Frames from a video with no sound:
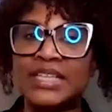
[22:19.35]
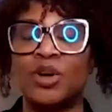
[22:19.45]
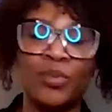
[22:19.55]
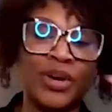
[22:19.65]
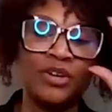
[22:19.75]
The
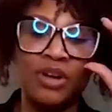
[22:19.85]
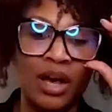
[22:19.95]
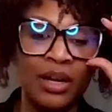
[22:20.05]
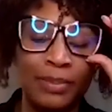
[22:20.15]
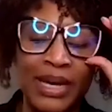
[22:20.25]
only way you're
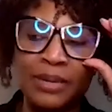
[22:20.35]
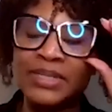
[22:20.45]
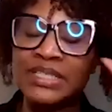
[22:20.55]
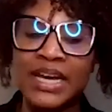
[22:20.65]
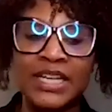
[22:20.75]
not going to make a
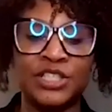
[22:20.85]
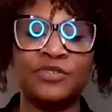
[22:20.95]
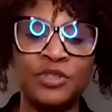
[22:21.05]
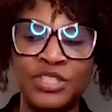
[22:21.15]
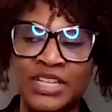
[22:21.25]
mistake is
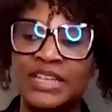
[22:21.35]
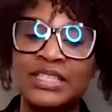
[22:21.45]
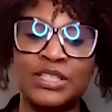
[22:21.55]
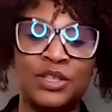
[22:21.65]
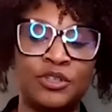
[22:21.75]
if you're standing
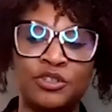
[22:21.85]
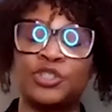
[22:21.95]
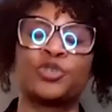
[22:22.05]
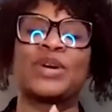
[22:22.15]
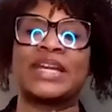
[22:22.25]
still and you're
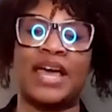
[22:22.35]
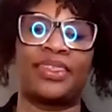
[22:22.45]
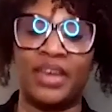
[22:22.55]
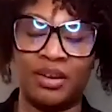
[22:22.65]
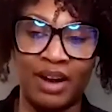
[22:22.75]
just doing
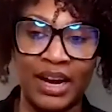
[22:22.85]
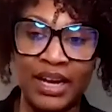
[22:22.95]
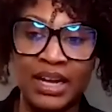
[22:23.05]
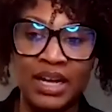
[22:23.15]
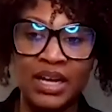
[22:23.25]
nothing, right?